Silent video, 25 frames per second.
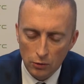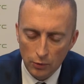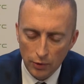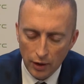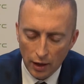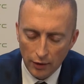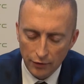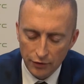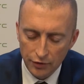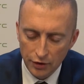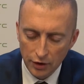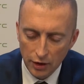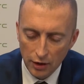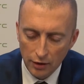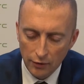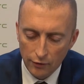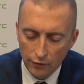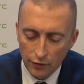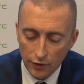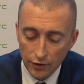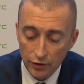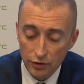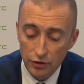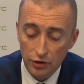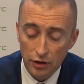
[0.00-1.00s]
have seen,
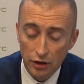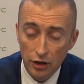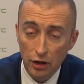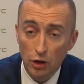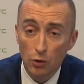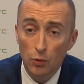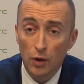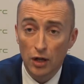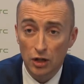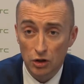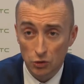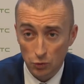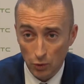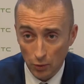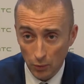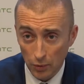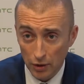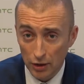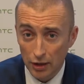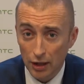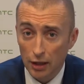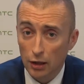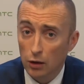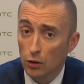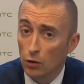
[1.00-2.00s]
for instance, in the US, where we
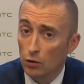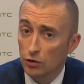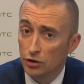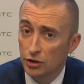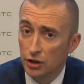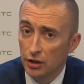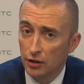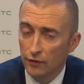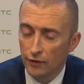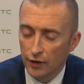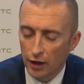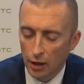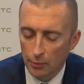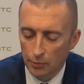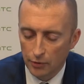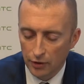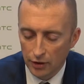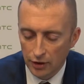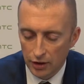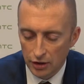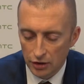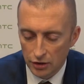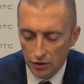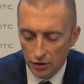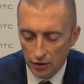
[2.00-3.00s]
did launch the developer
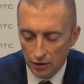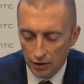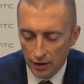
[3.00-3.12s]
edition,